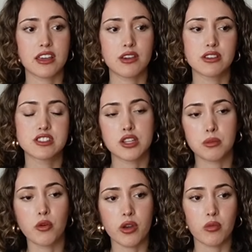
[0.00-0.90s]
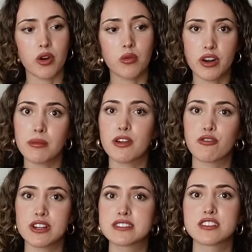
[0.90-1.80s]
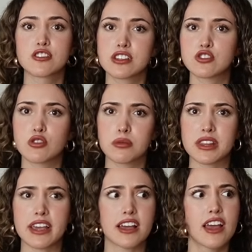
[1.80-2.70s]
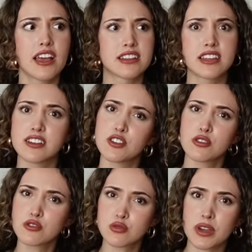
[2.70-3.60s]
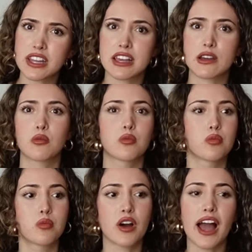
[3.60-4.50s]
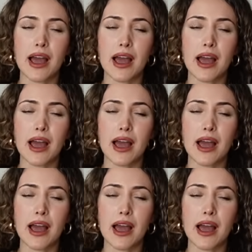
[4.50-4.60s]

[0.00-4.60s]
even to the point where one of my friends literally told me like, did you lose weight? Like, what